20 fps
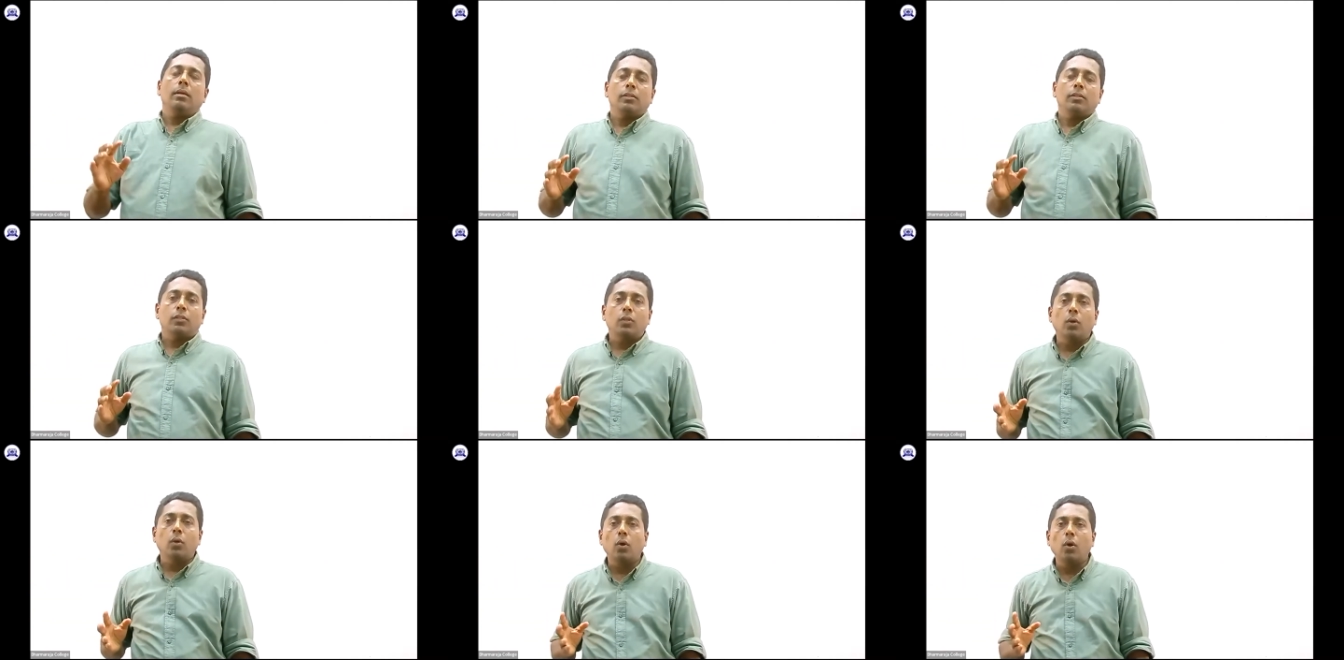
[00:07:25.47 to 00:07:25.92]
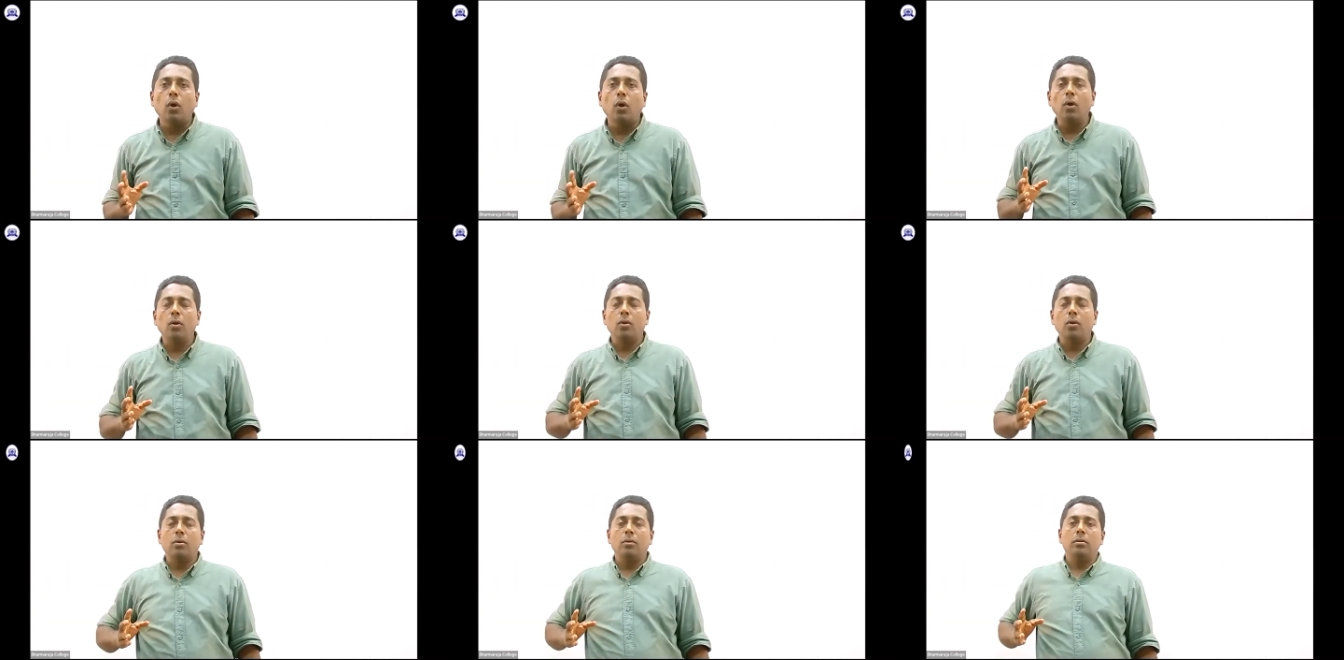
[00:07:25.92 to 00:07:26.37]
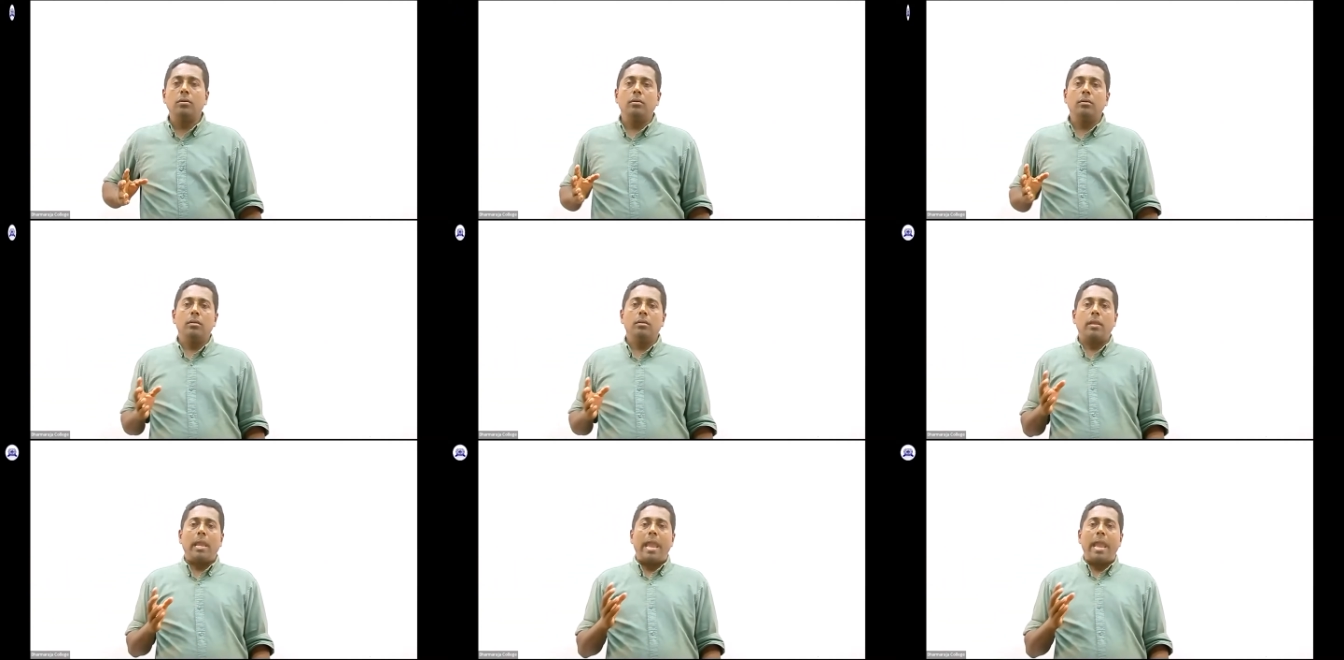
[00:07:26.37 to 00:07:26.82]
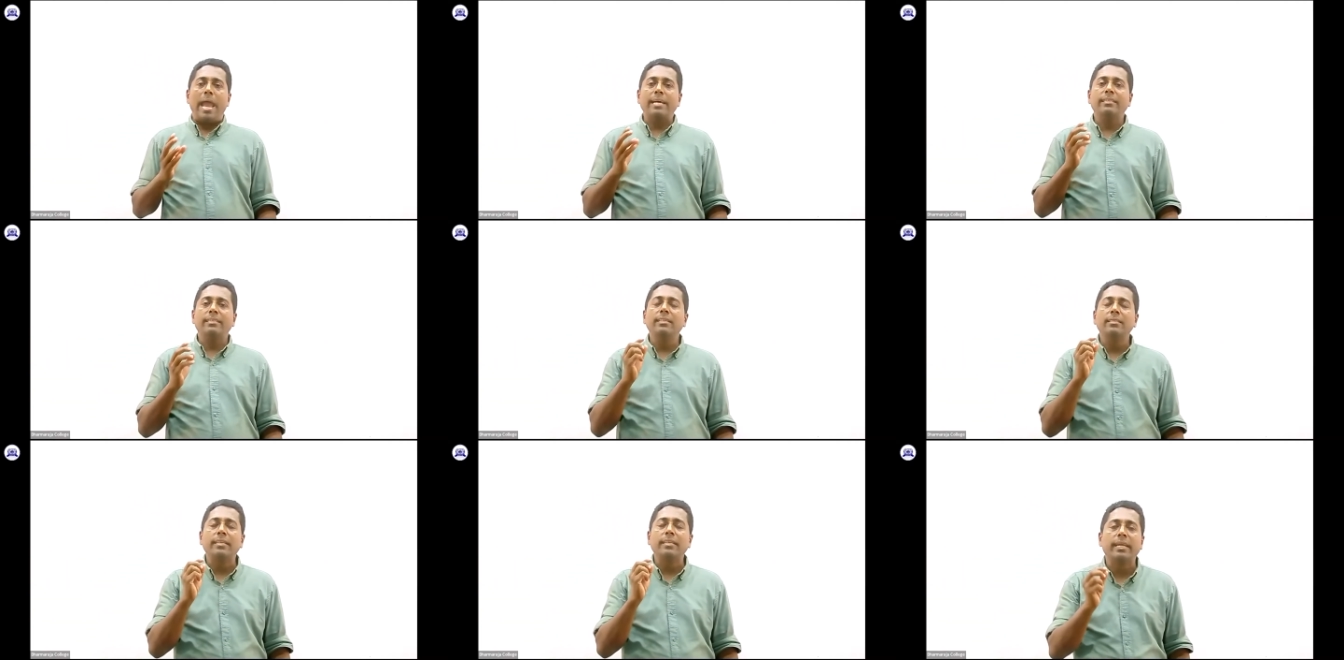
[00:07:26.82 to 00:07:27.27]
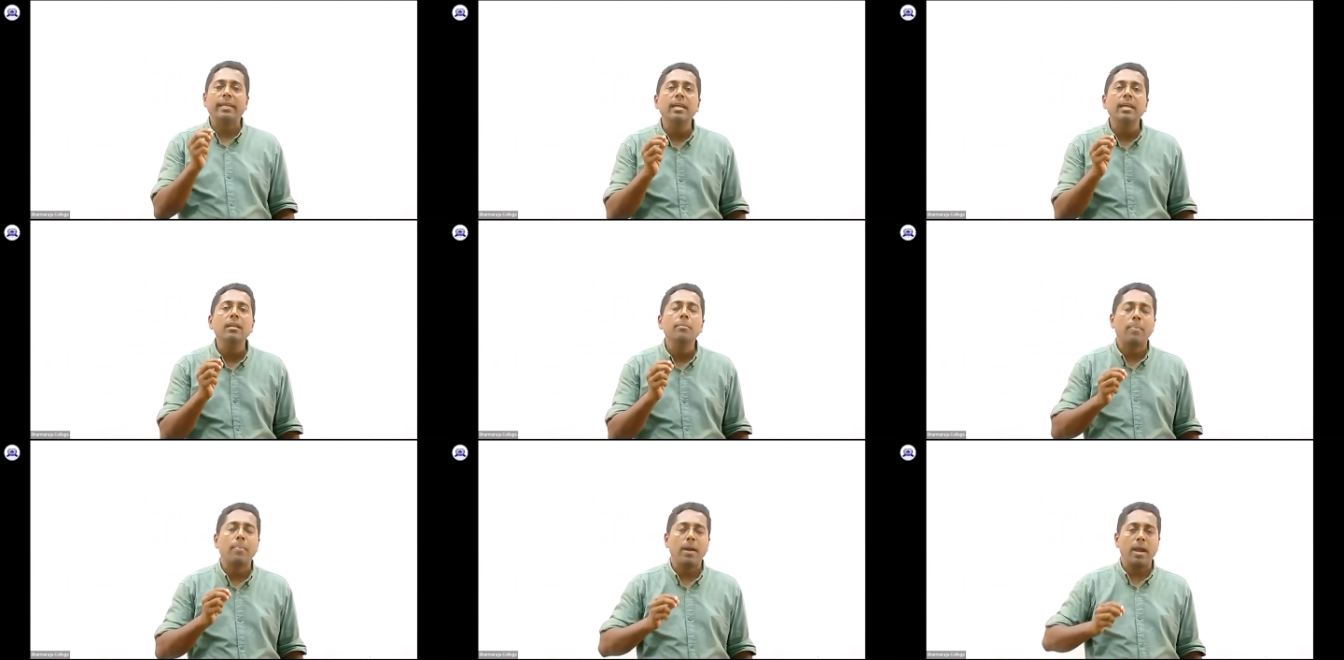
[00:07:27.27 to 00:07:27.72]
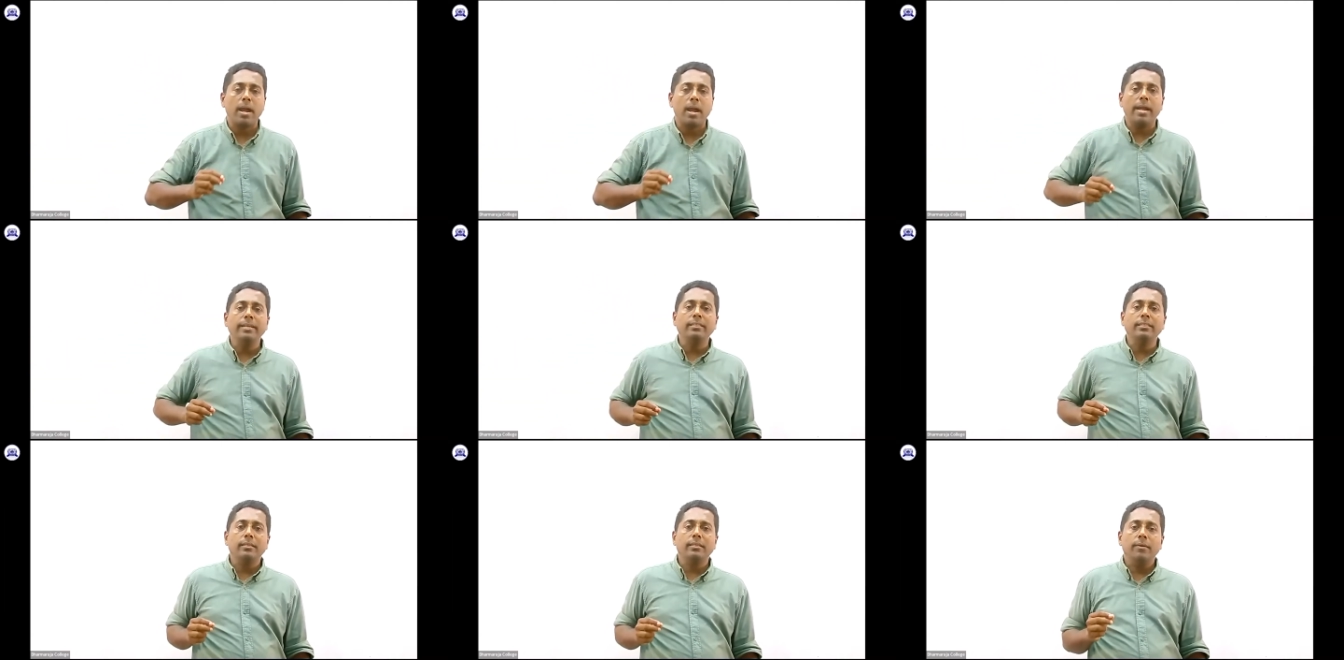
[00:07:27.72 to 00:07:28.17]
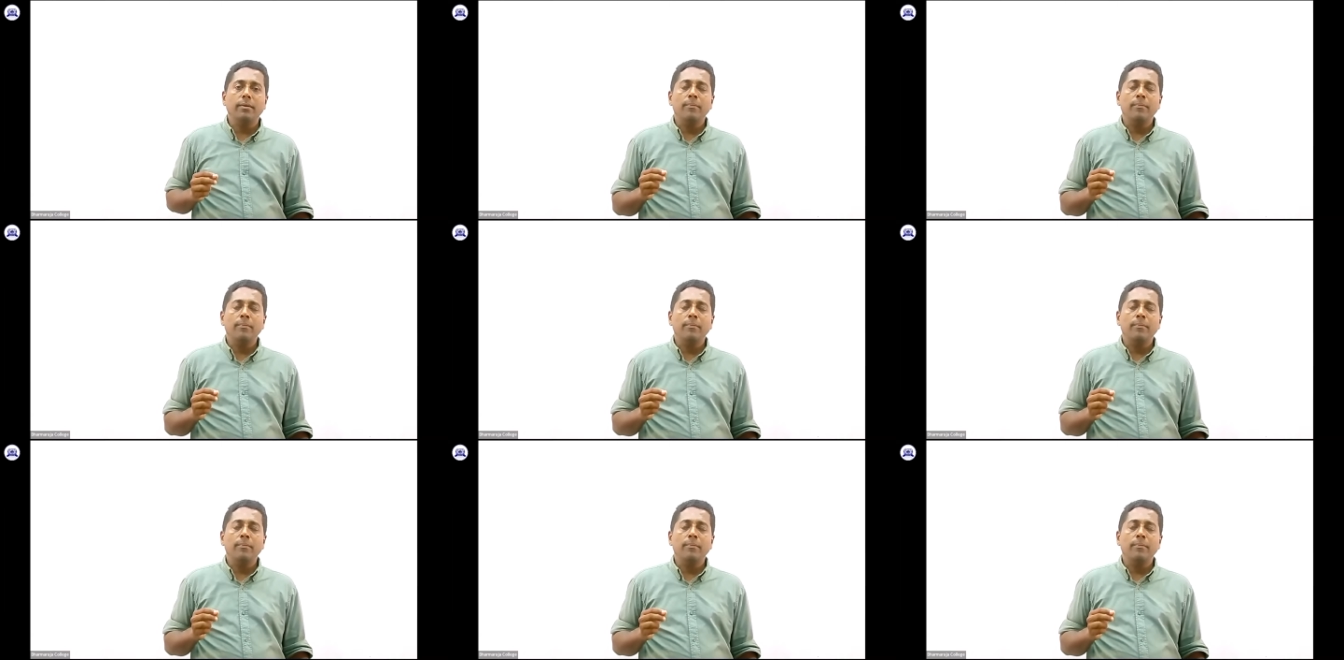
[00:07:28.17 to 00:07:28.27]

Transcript: So, as the second part,